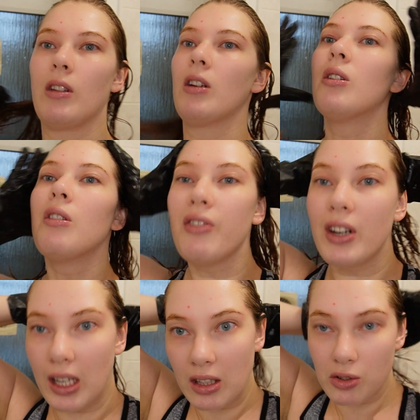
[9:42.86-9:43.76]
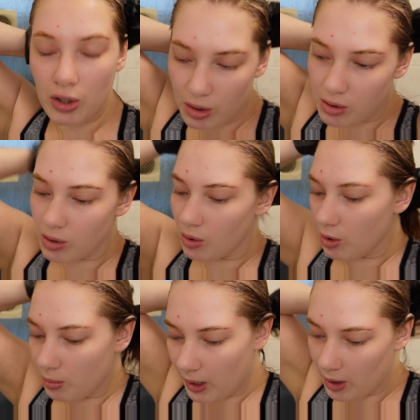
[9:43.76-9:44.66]
I don't know if I need to use it all,
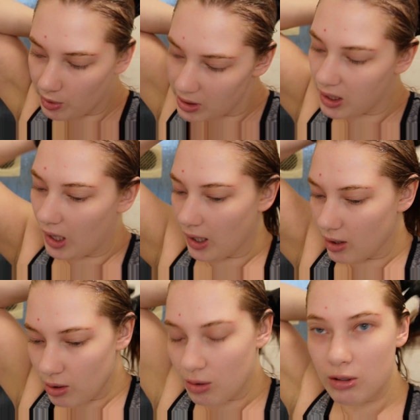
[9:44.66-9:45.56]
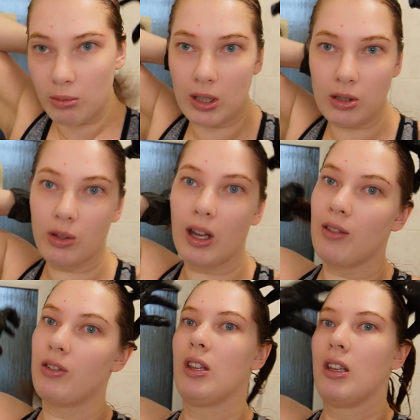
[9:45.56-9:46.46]
but I always like to make sure that
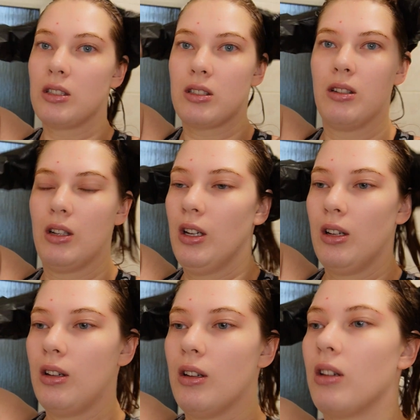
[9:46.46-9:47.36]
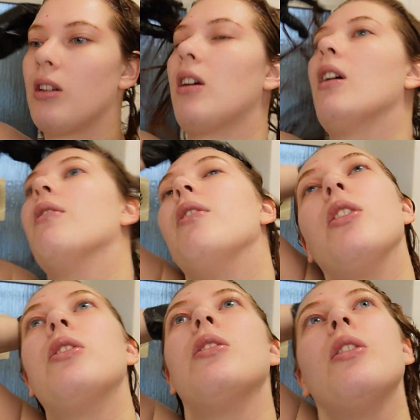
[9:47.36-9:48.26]
everything is
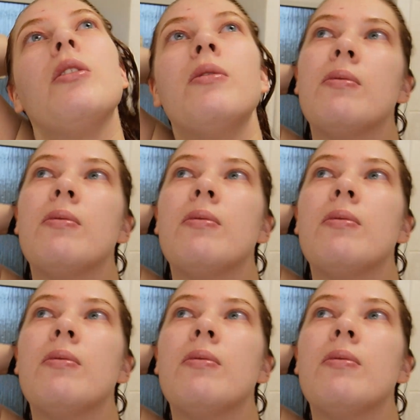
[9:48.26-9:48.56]
covered, you know.